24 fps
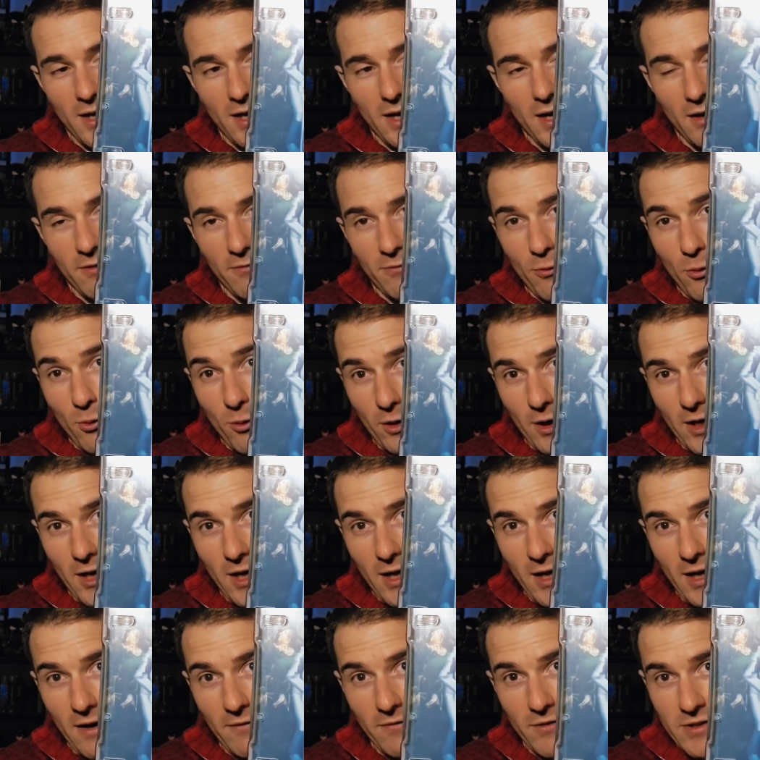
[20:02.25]
and
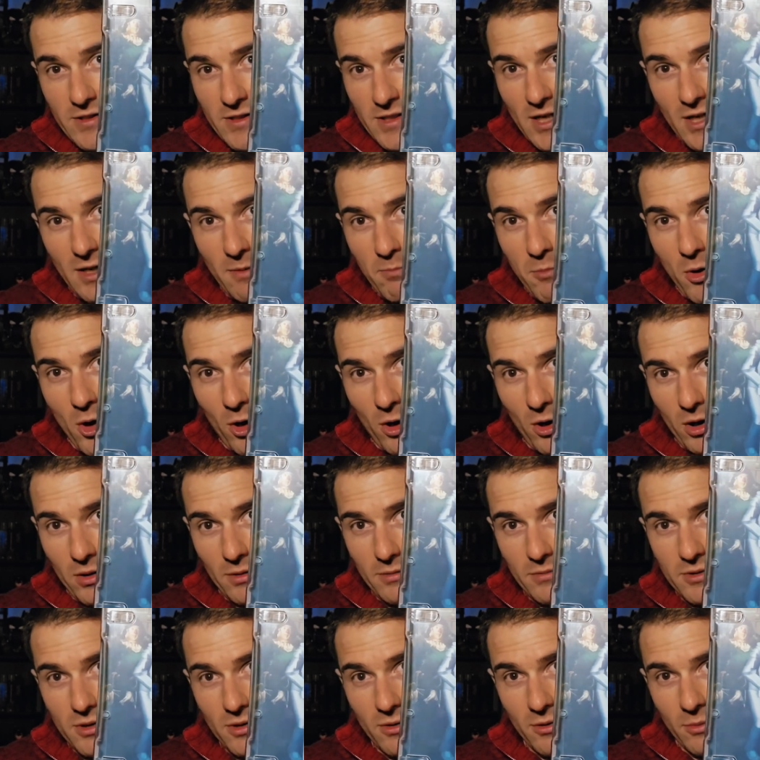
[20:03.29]
4K have the same art,
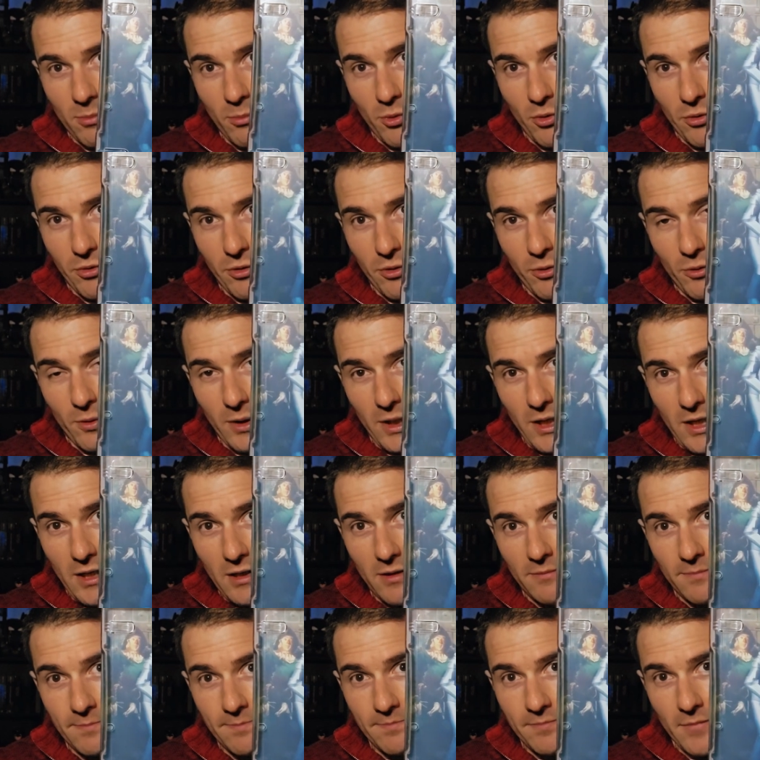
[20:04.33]
so they're both green